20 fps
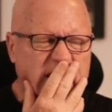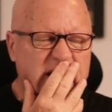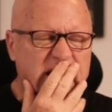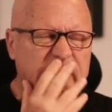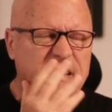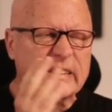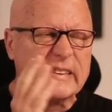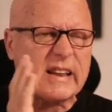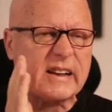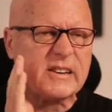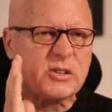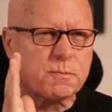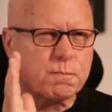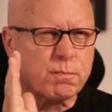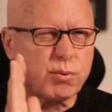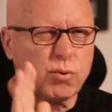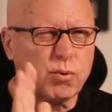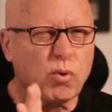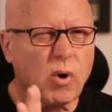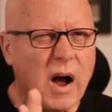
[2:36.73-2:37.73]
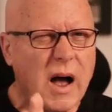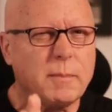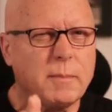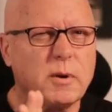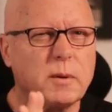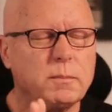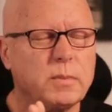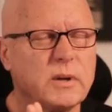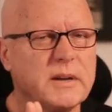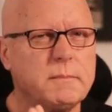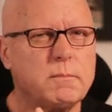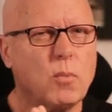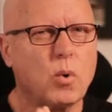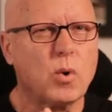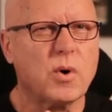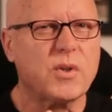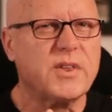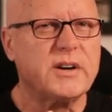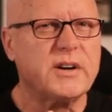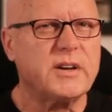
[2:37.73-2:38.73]
That's probably
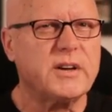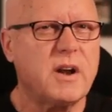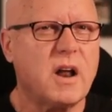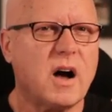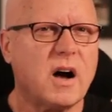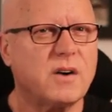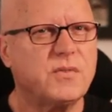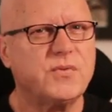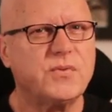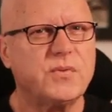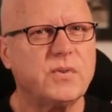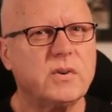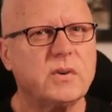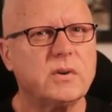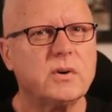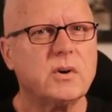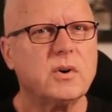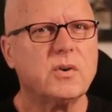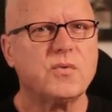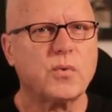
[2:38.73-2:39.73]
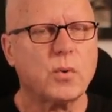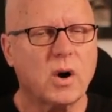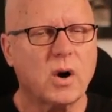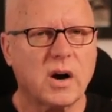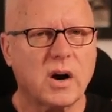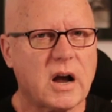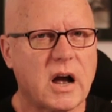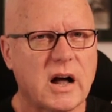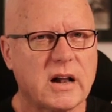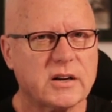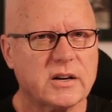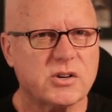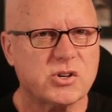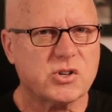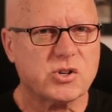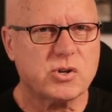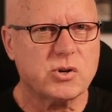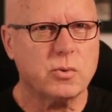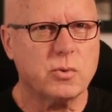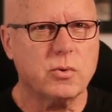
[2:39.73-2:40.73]
more than enough for a college
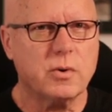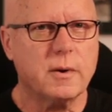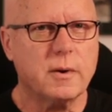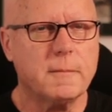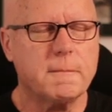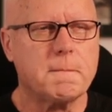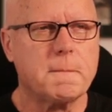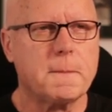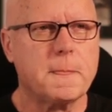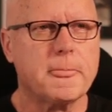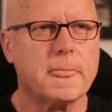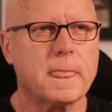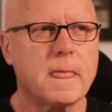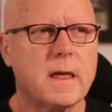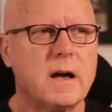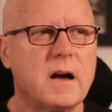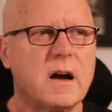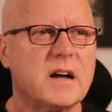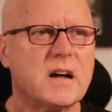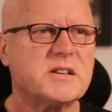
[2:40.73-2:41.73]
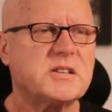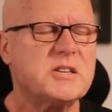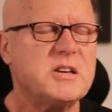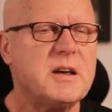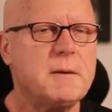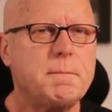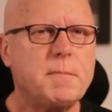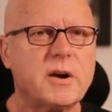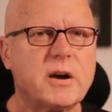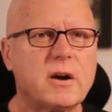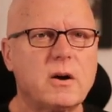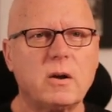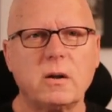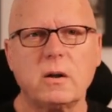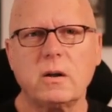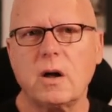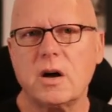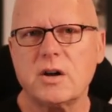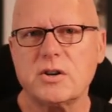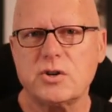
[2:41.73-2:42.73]
student. A
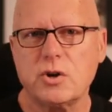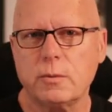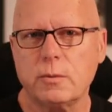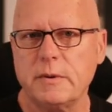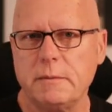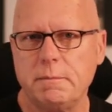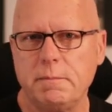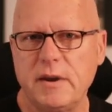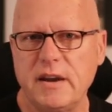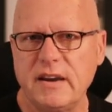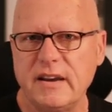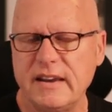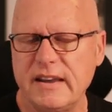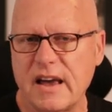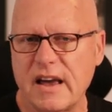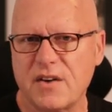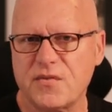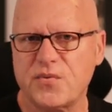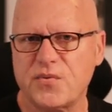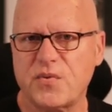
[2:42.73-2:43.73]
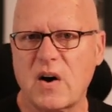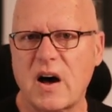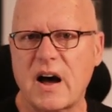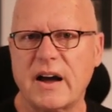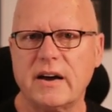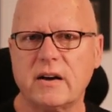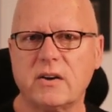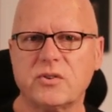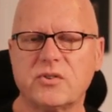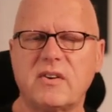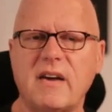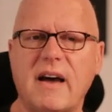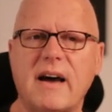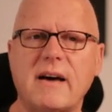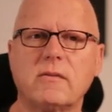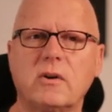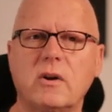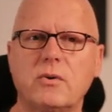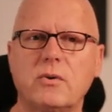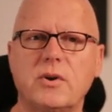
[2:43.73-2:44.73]
typical Adobe PDF file
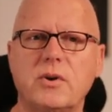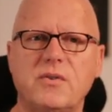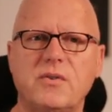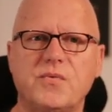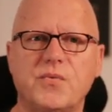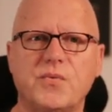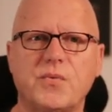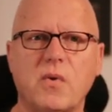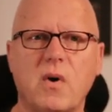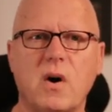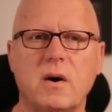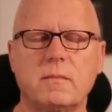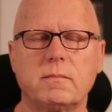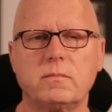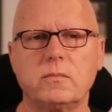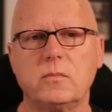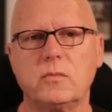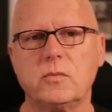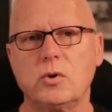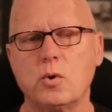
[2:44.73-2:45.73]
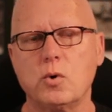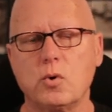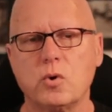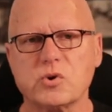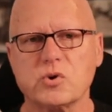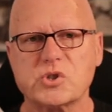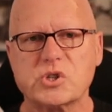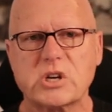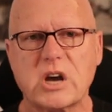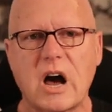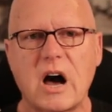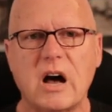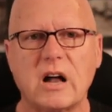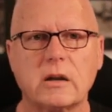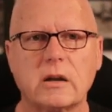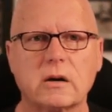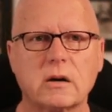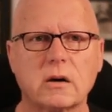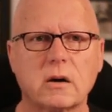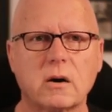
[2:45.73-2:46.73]
downloaded from Google
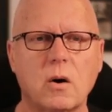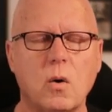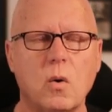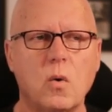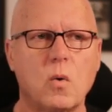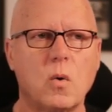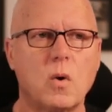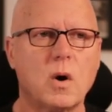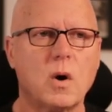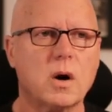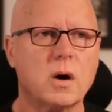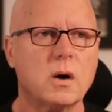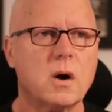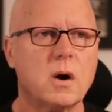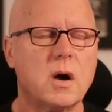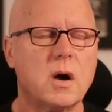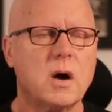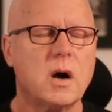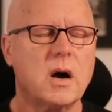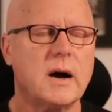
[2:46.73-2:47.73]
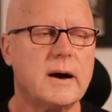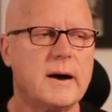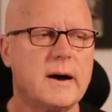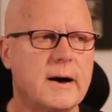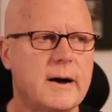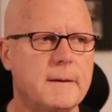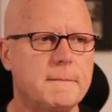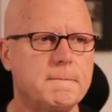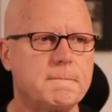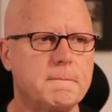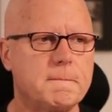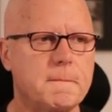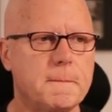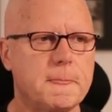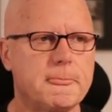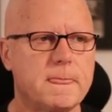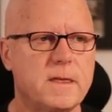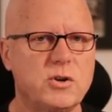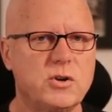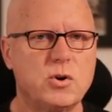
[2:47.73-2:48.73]
Scholar or um,
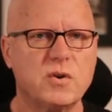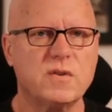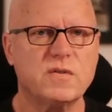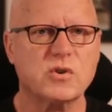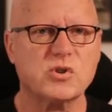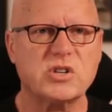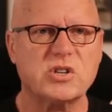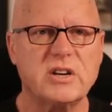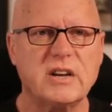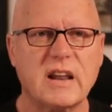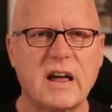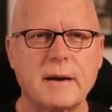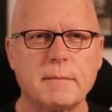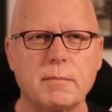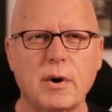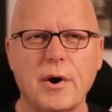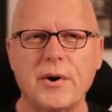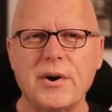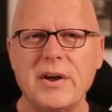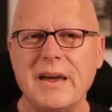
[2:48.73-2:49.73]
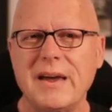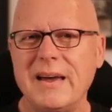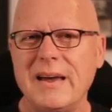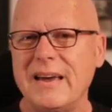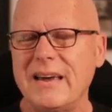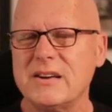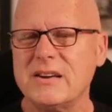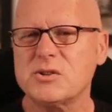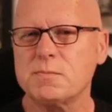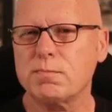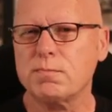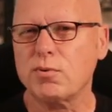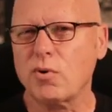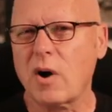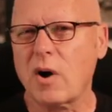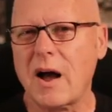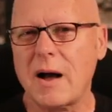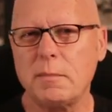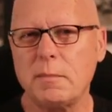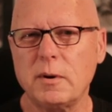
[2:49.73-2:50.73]
the university library is
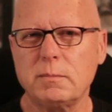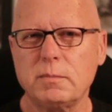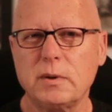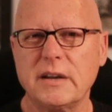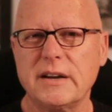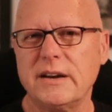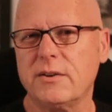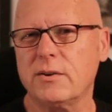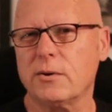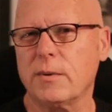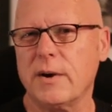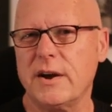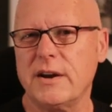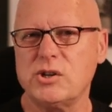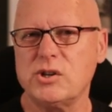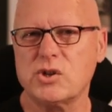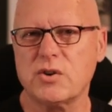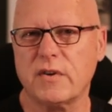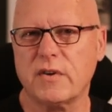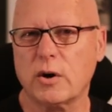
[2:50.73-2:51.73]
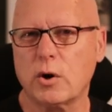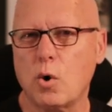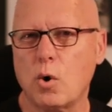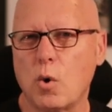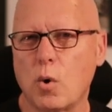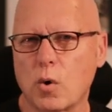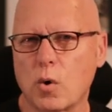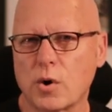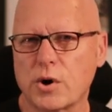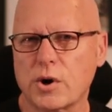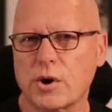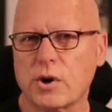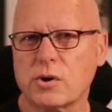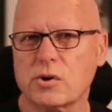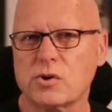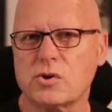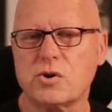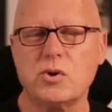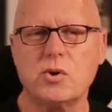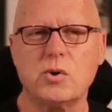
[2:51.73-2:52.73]
probably in the range of a quarter
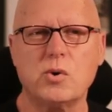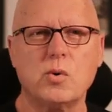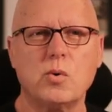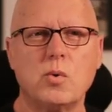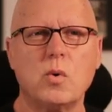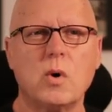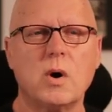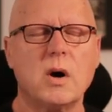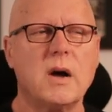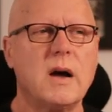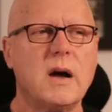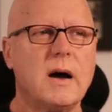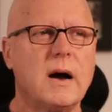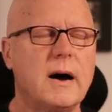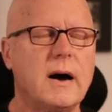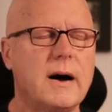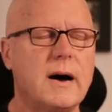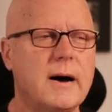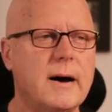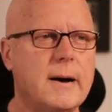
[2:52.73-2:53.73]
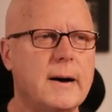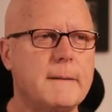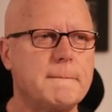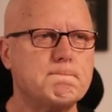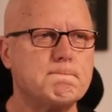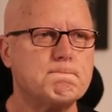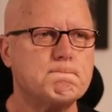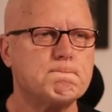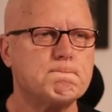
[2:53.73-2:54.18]
to um,